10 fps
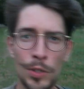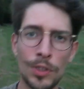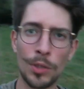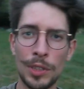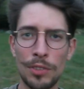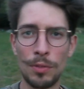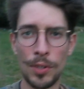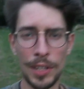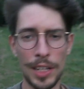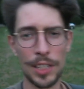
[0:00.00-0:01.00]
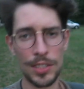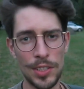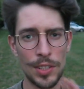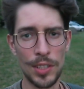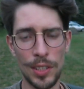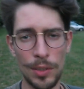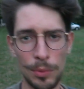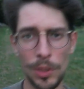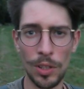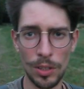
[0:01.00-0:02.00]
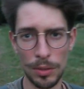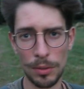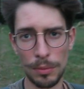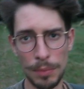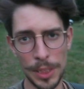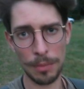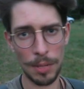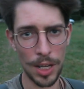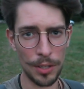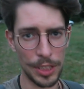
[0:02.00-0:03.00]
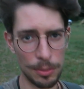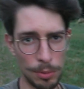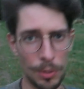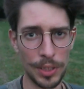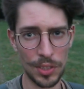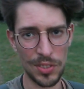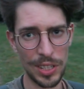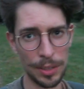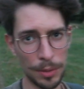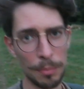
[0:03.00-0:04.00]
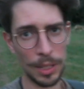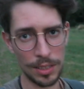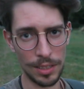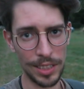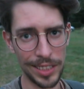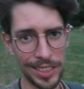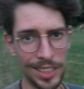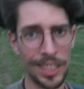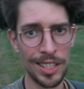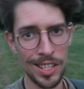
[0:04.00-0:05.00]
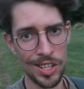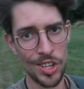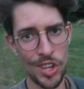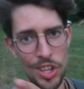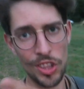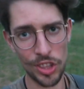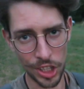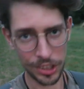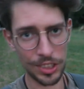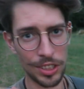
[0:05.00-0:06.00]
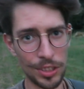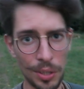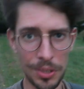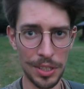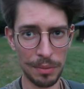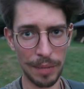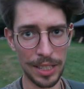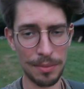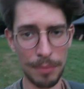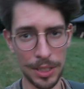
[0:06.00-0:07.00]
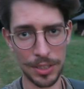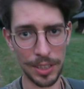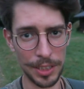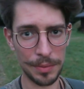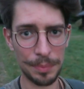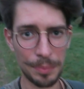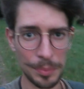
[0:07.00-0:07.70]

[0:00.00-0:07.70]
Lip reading: So these 4 days will all be about exploring the sacred masculine, not the toxic masculine.